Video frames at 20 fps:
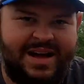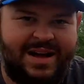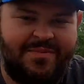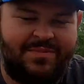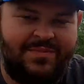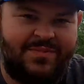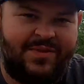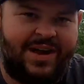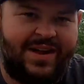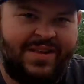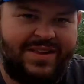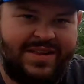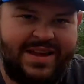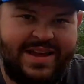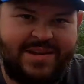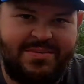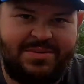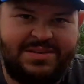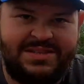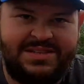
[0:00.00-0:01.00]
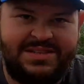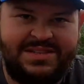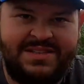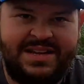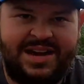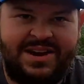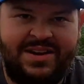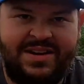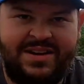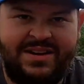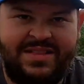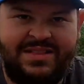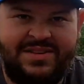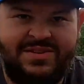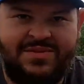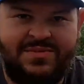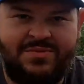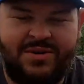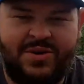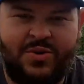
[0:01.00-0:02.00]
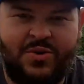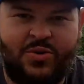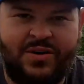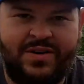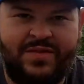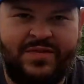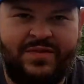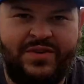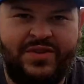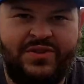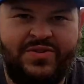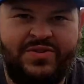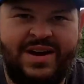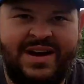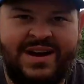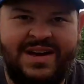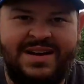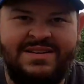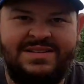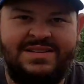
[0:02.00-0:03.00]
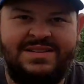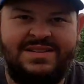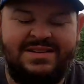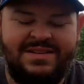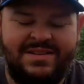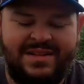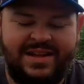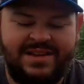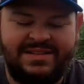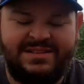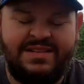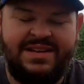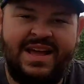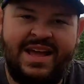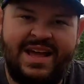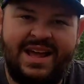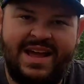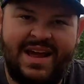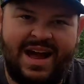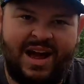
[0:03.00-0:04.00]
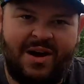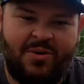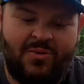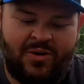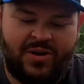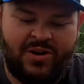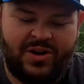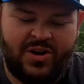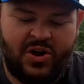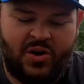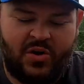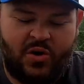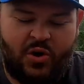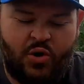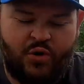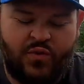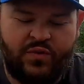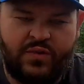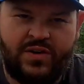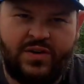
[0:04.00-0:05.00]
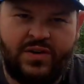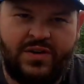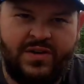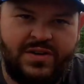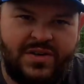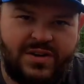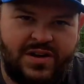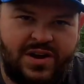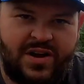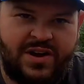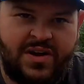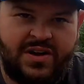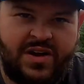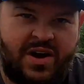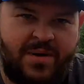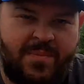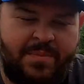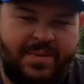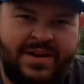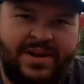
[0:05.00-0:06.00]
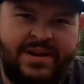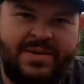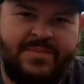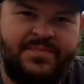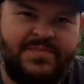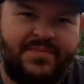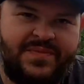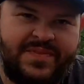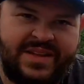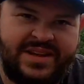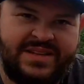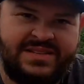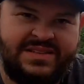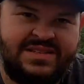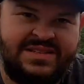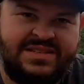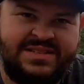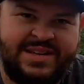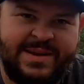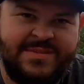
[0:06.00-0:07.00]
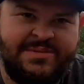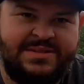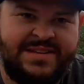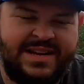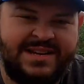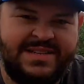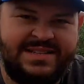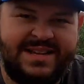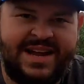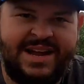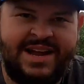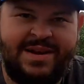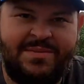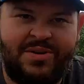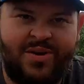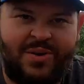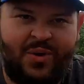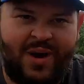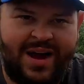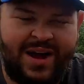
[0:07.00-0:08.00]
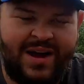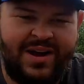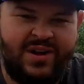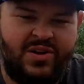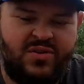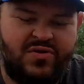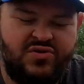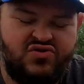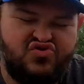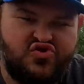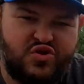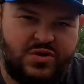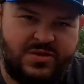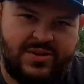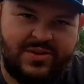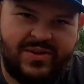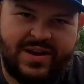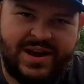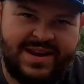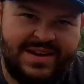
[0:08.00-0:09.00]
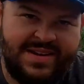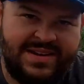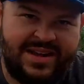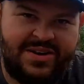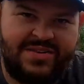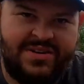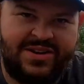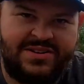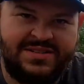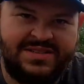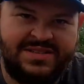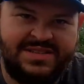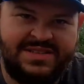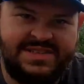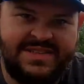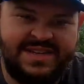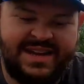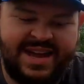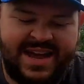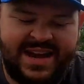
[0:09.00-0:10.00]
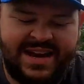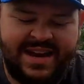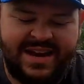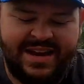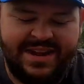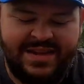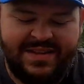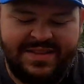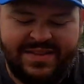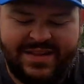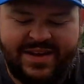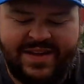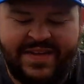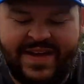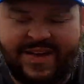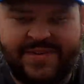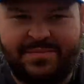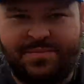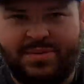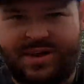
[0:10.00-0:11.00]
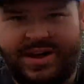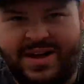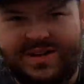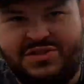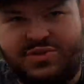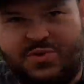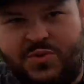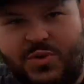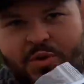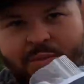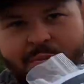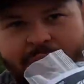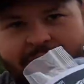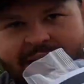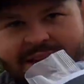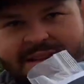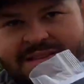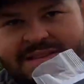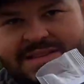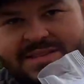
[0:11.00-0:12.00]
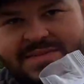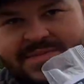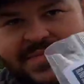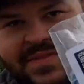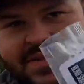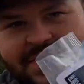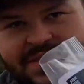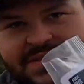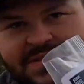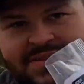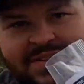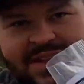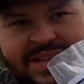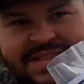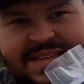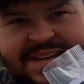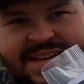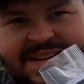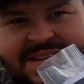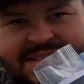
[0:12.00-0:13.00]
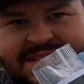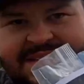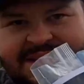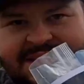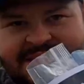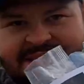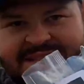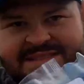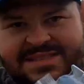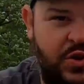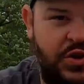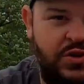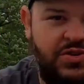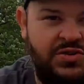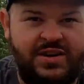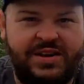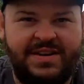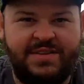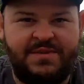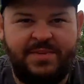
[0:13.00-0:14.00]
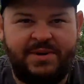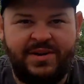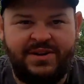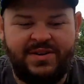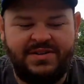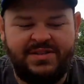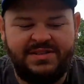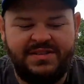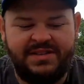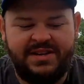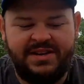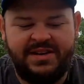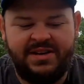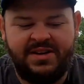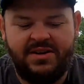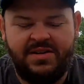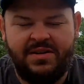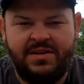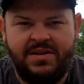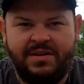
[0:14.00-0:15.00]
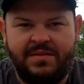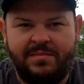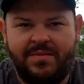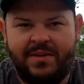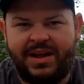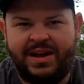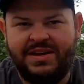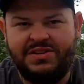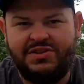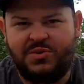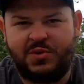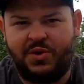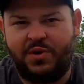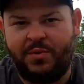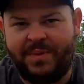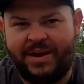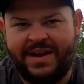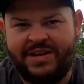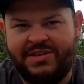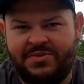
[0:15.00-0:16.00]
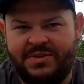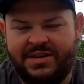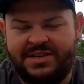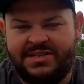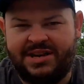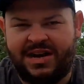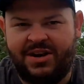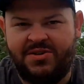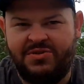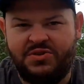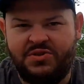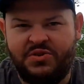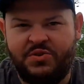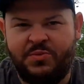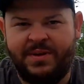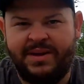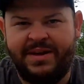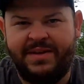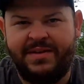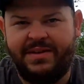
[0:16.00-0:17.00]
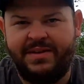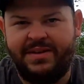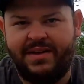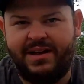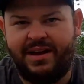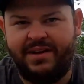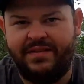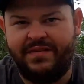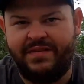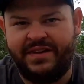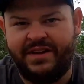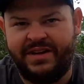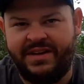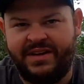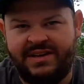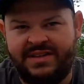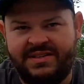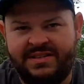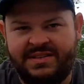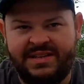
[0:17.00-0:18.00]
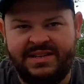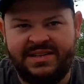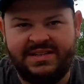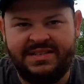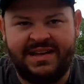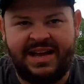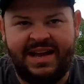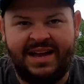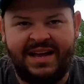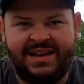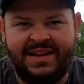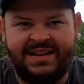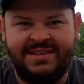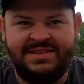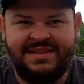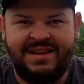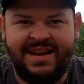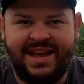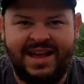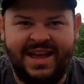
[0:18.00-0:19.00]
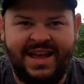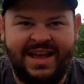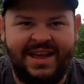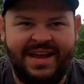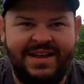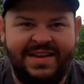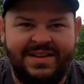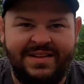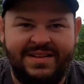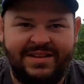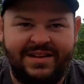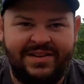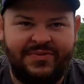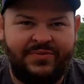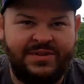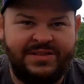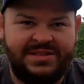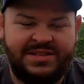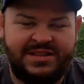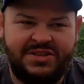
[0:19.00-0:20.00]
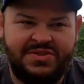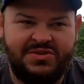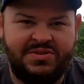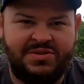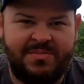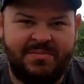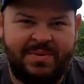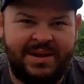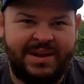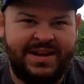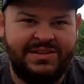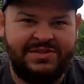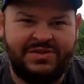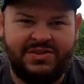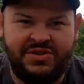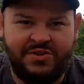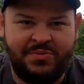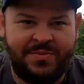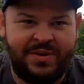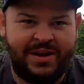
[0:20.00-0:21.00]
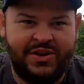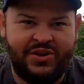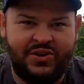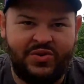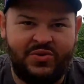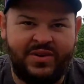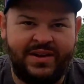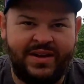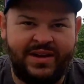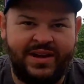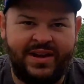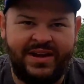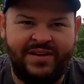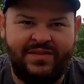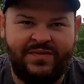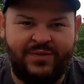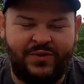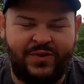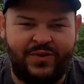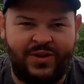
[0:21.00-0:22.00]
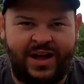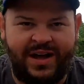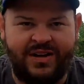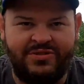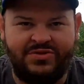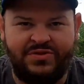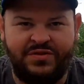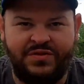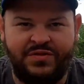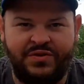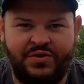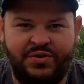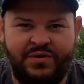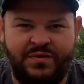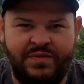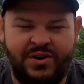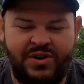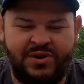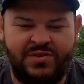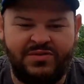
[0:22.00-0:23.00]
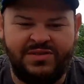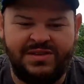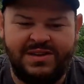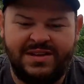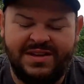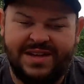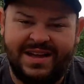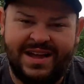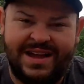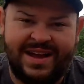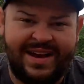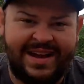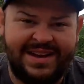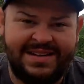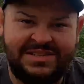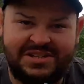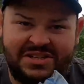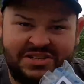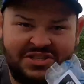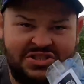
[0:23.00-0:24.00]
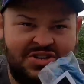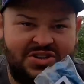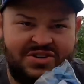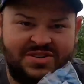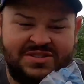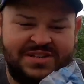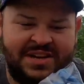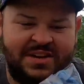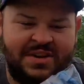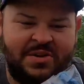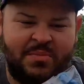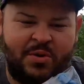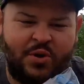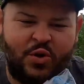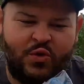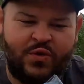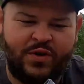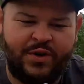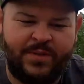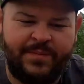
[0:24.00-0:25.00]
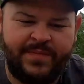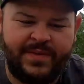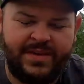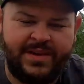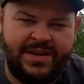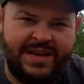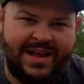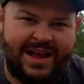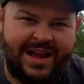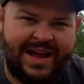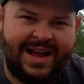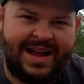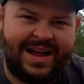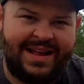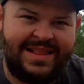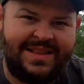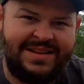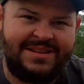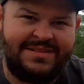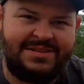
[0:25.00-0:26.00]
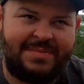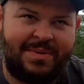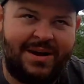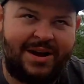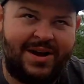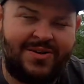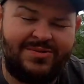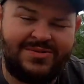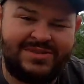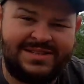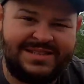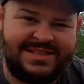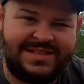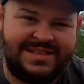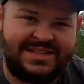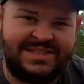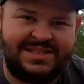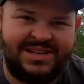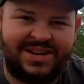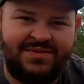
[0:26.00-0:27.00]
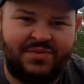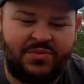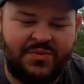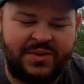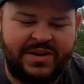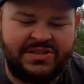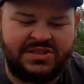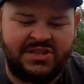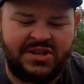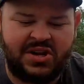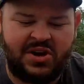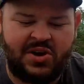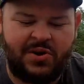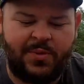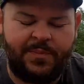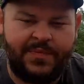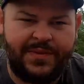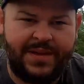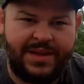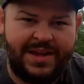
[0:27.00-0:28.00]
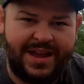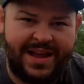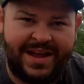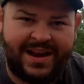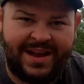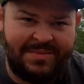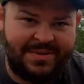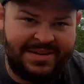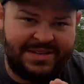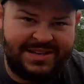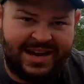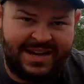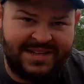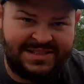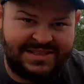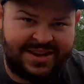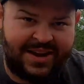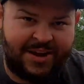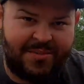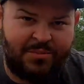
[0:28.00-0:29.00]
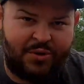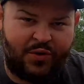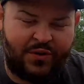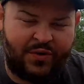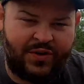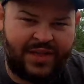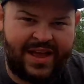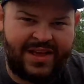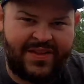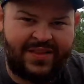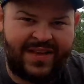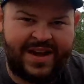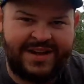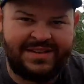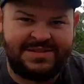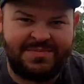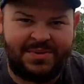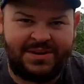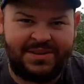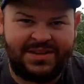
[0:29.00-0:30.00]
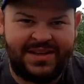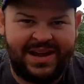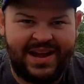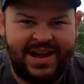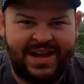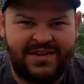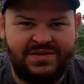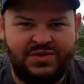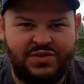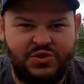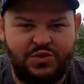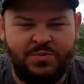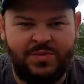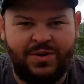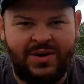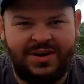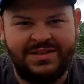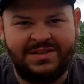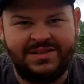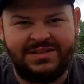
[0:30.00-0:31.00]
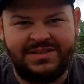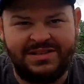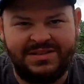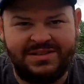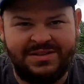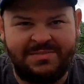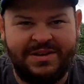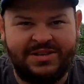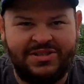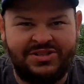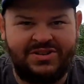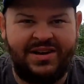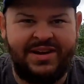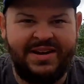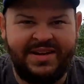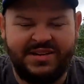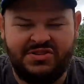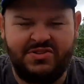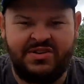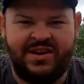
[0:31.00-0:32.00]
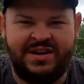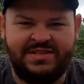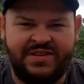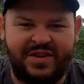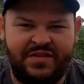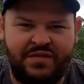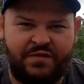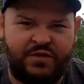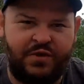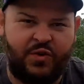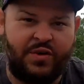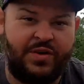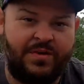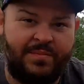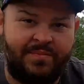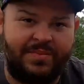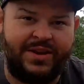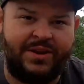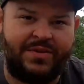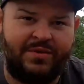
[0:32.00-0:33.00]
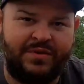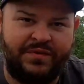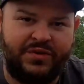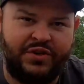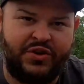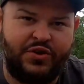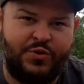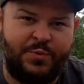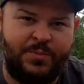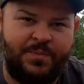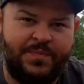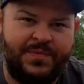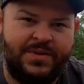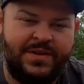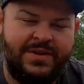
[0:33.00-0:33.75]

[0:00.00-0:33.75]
I'm finally able to sit down and get this recorded for you guys. And today I want to go over a company that's in the same state as I am in Ohio, located down near Cincinnati, and that's Blind Squirrel Baits. So let's get into this. Full transparency here. Blind Squirrel Baits reached out to me via TikTok and said, hey, if we send you some baits, do you mind doing a full honest review of those? And I said, sure, send them over. I got these about 6-7 weeks ago, and I've been testing them over that last month and a half, 2 months, just to make sure I get you guys a full, complete review.